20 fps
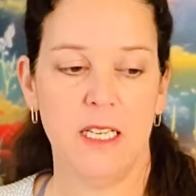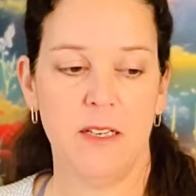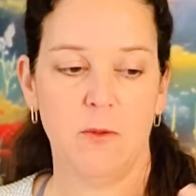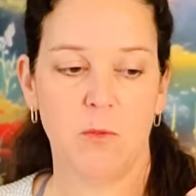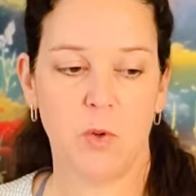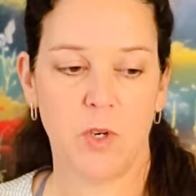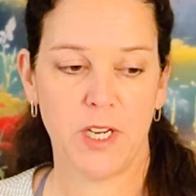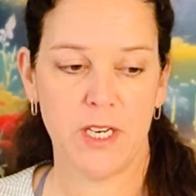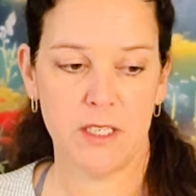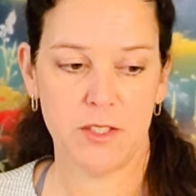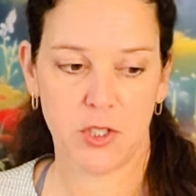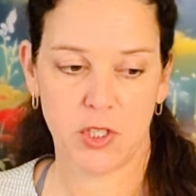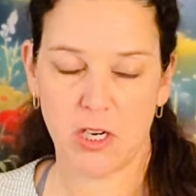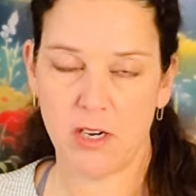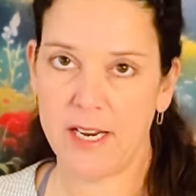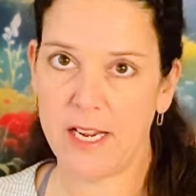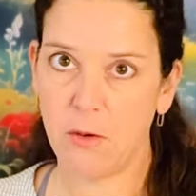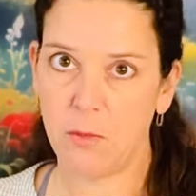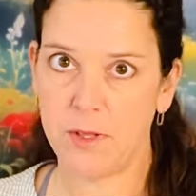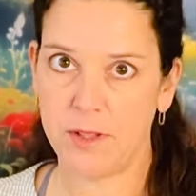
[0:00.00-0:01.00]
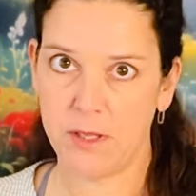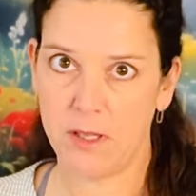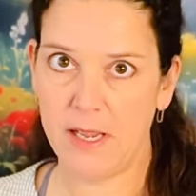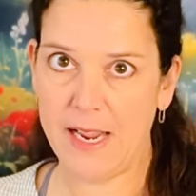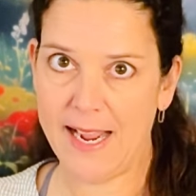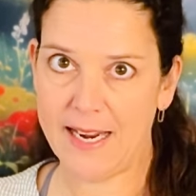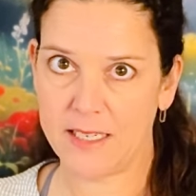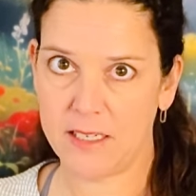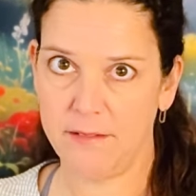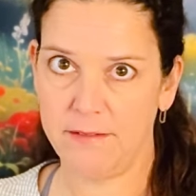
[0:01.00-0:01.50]
We're going to start out with an
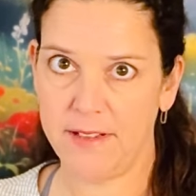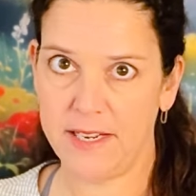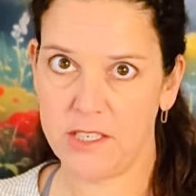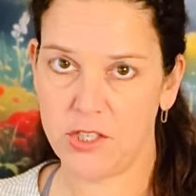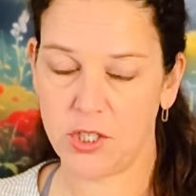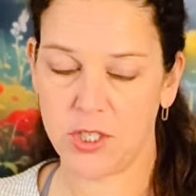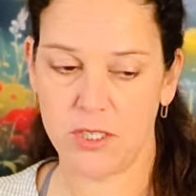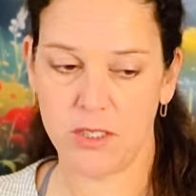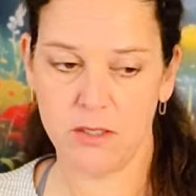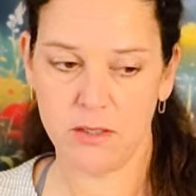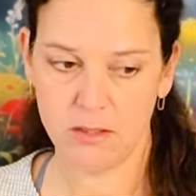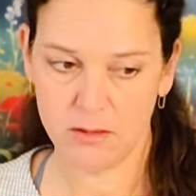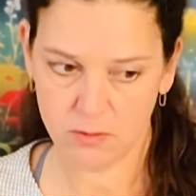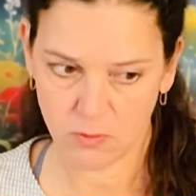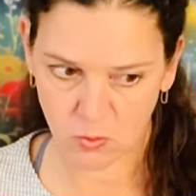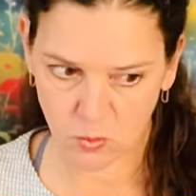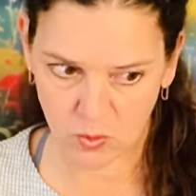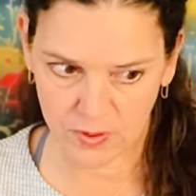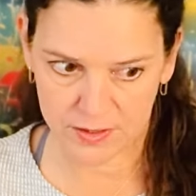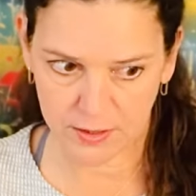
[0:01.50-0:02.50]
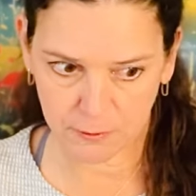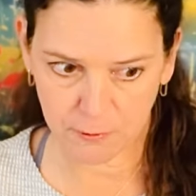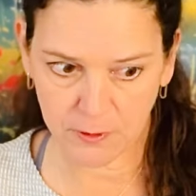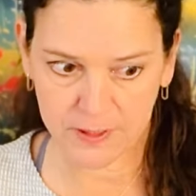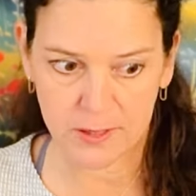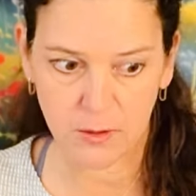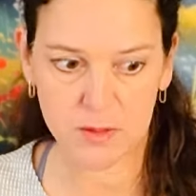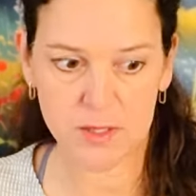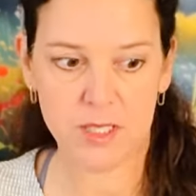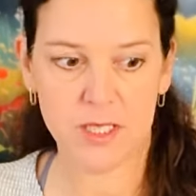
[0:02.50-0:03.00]
activation, what the
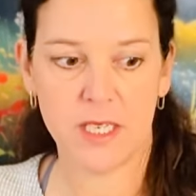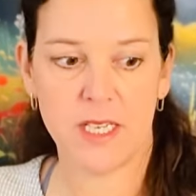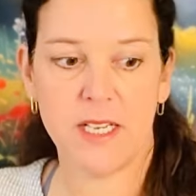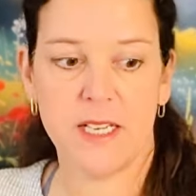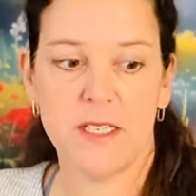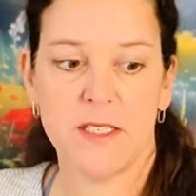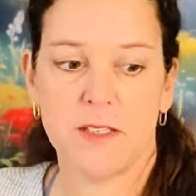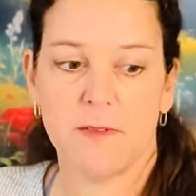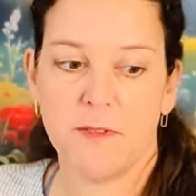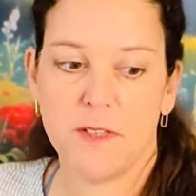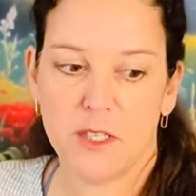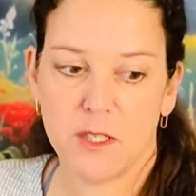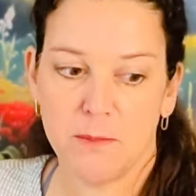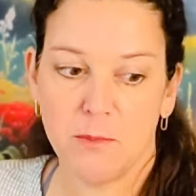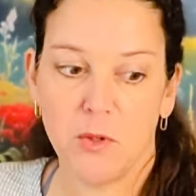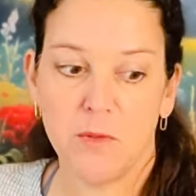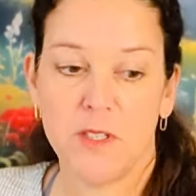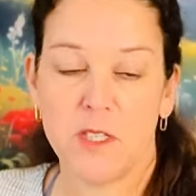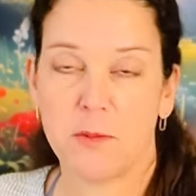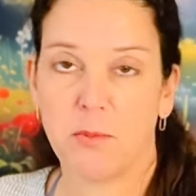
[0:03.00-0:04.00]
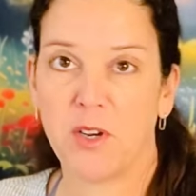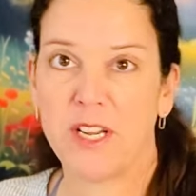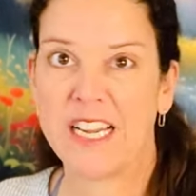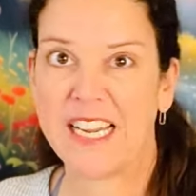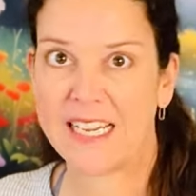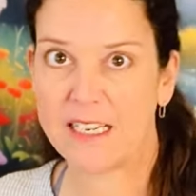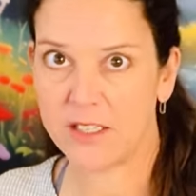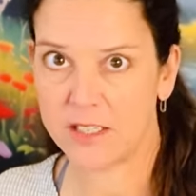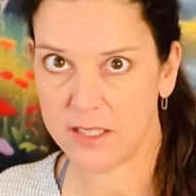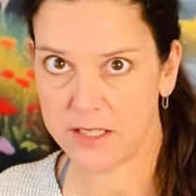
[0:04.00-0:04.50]
frequency is of this moon that's bringing
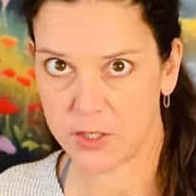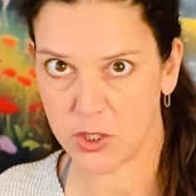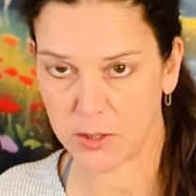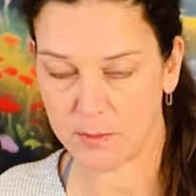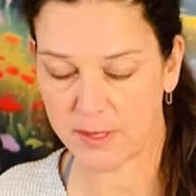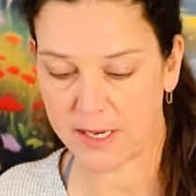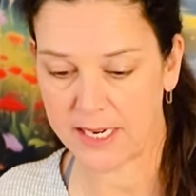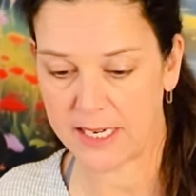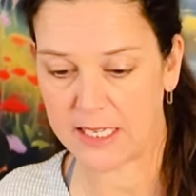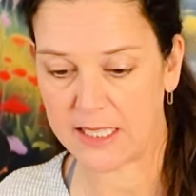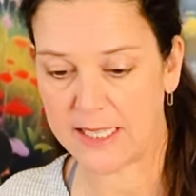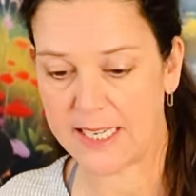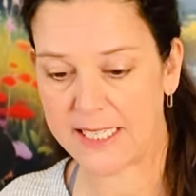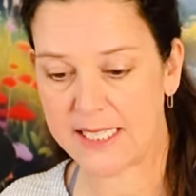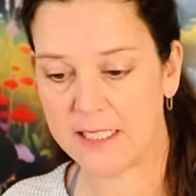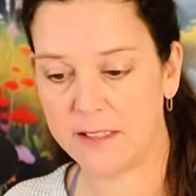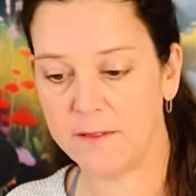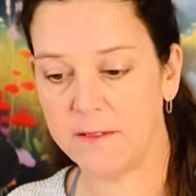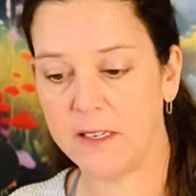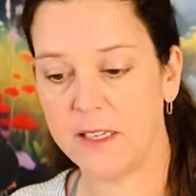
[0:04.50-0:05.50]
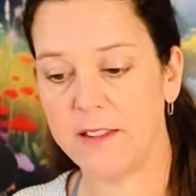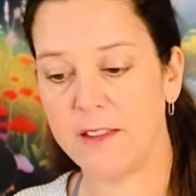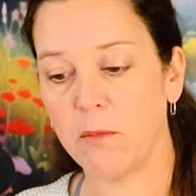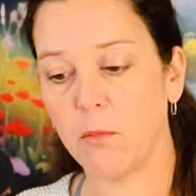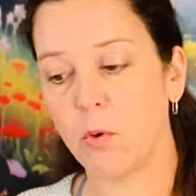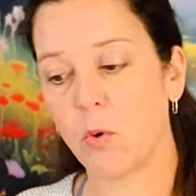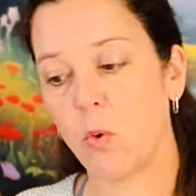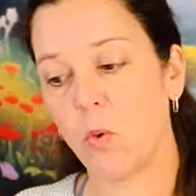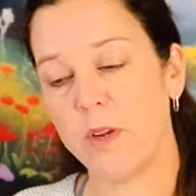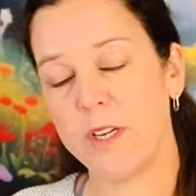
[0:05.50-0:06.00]
into the Gemini collective, and then we're
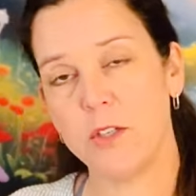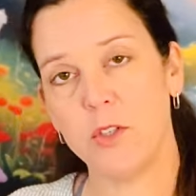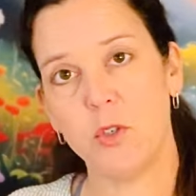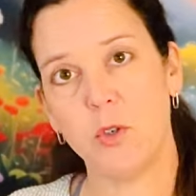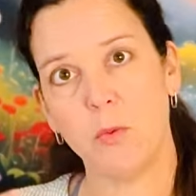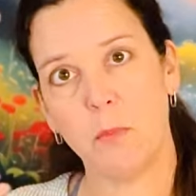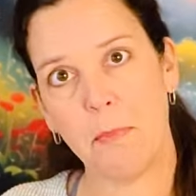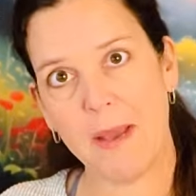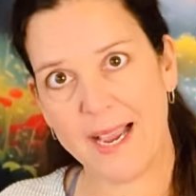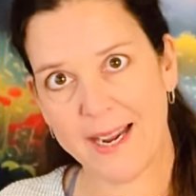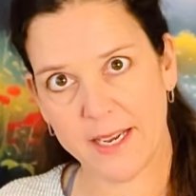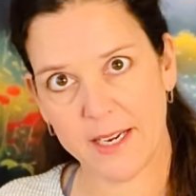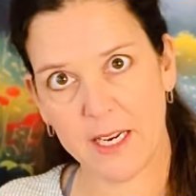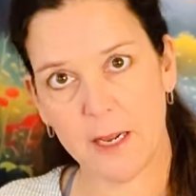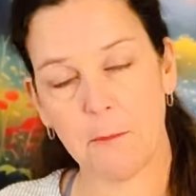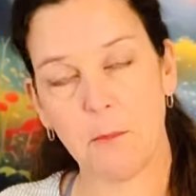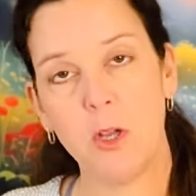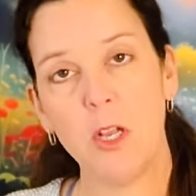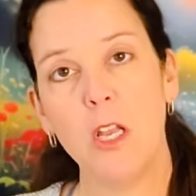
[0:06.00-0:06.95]
going to back it up